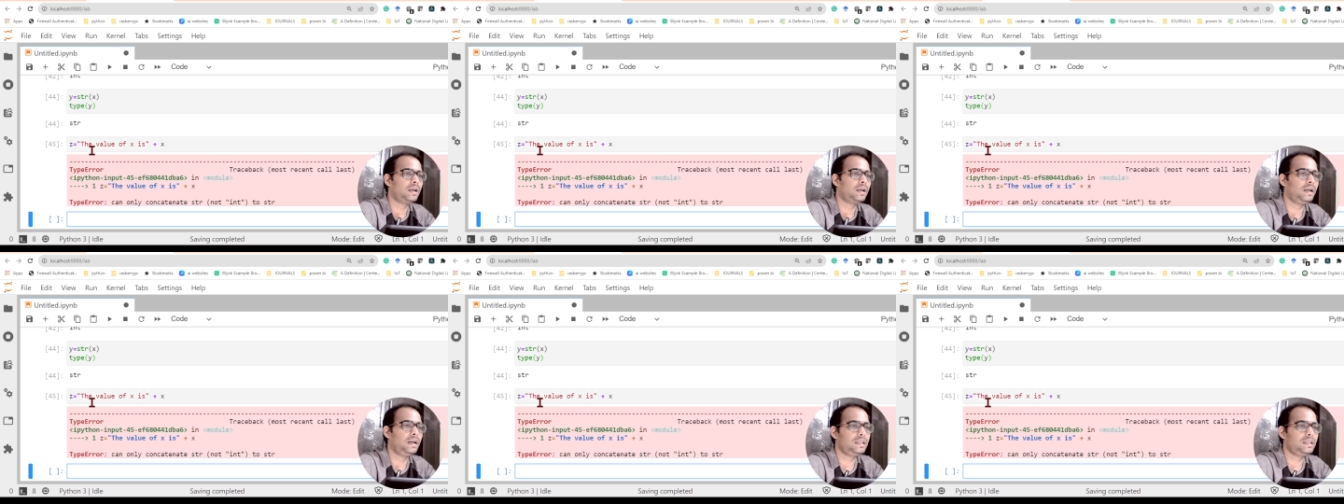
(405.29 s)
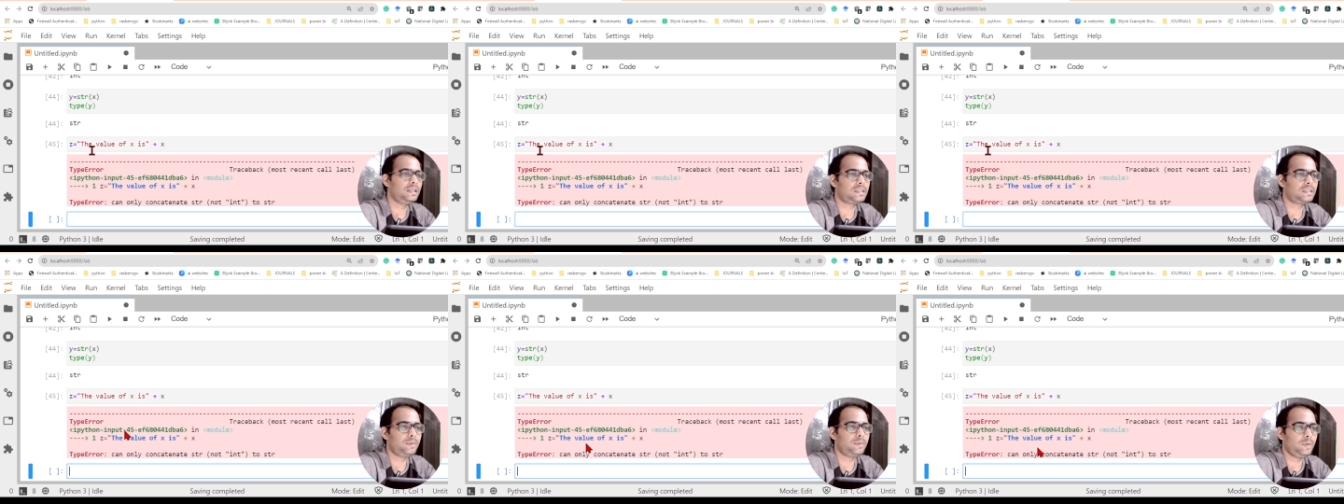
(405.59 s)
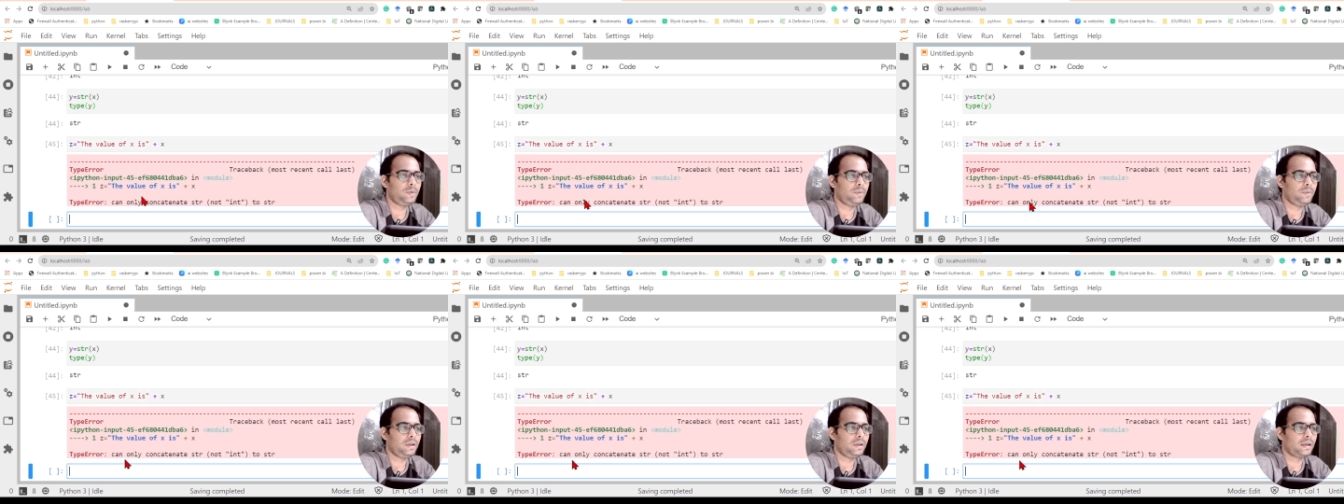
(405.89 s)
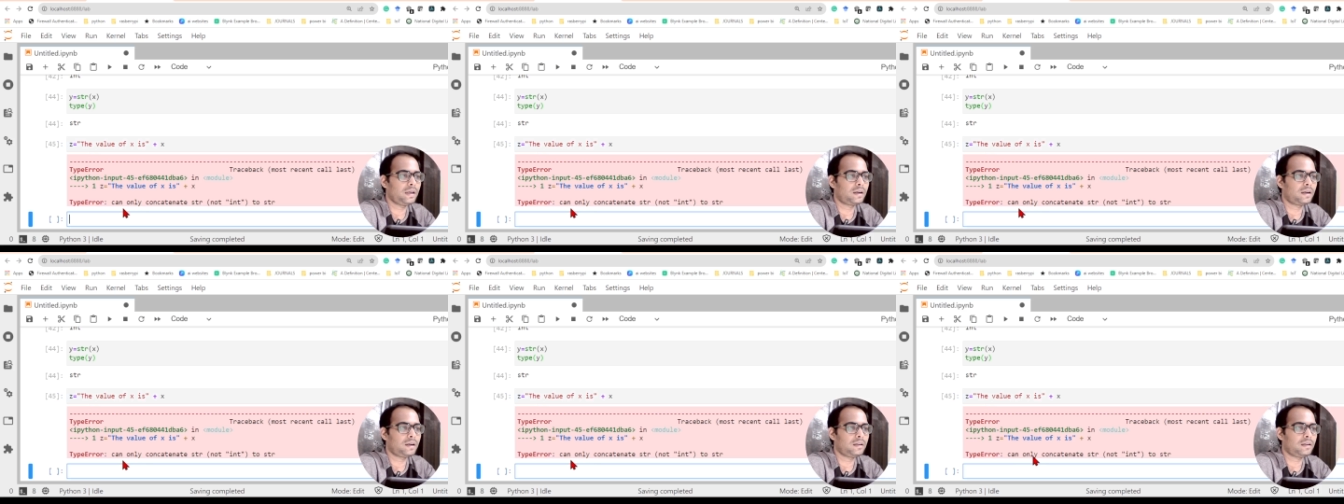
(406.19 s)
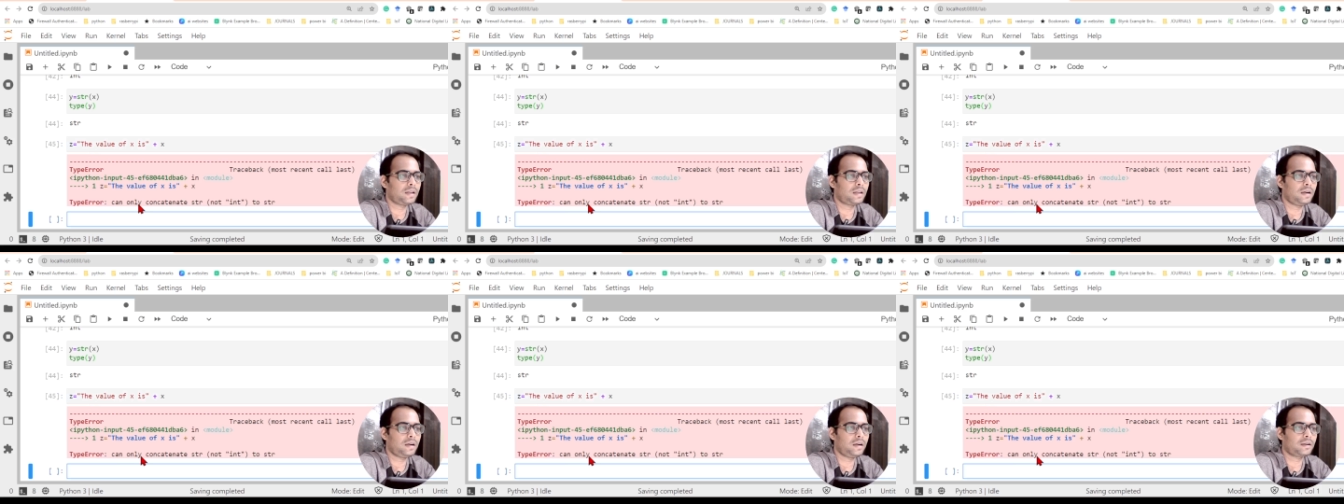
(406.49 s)
it is giving me error
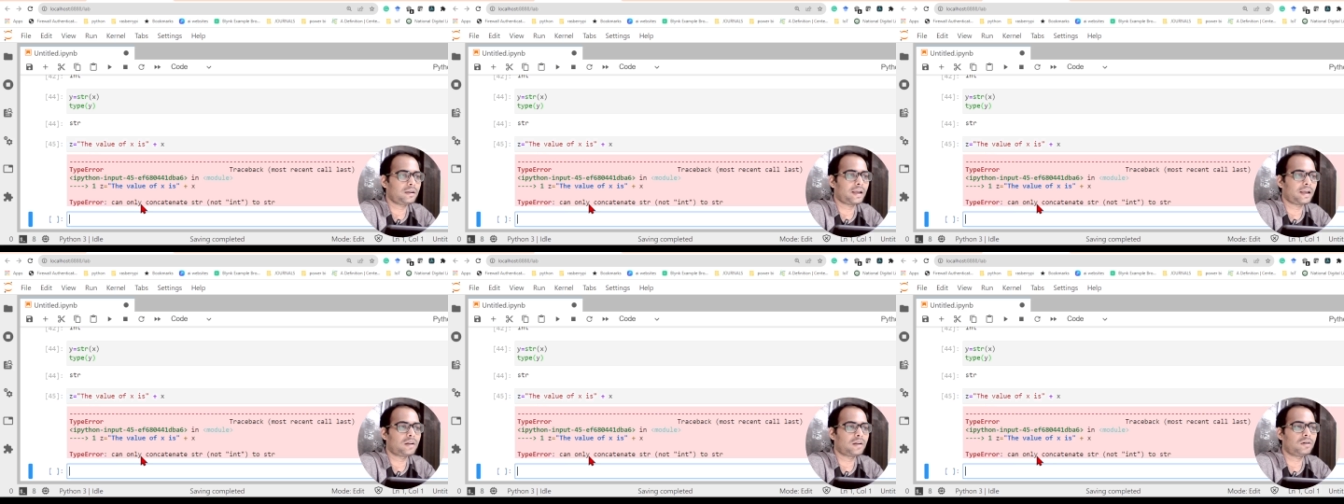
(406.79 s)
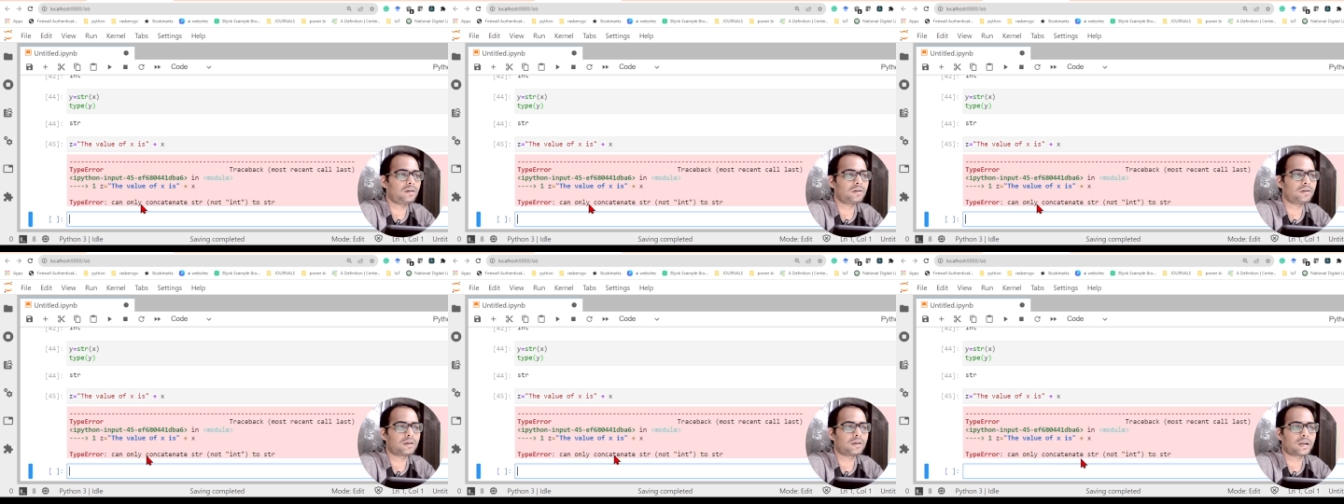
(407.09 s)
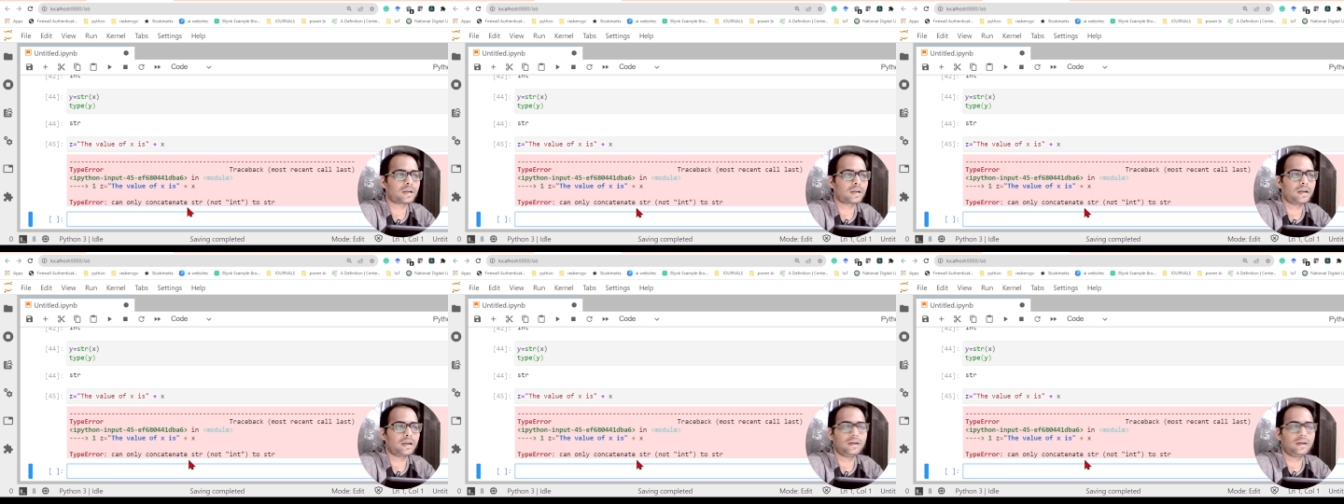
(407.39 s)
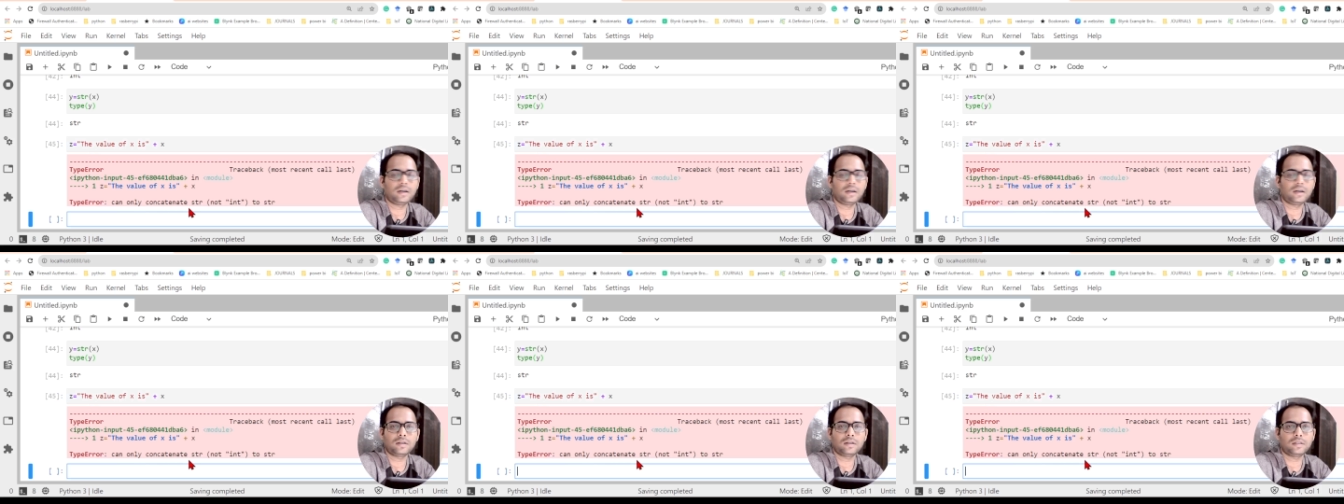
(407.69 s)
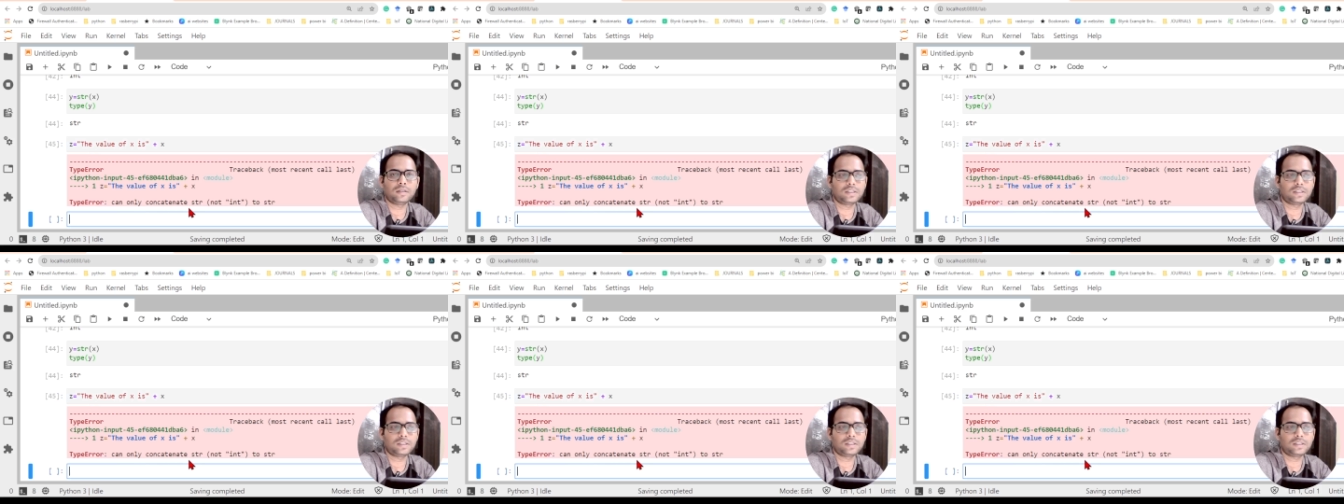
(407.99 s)
that cannot concatenate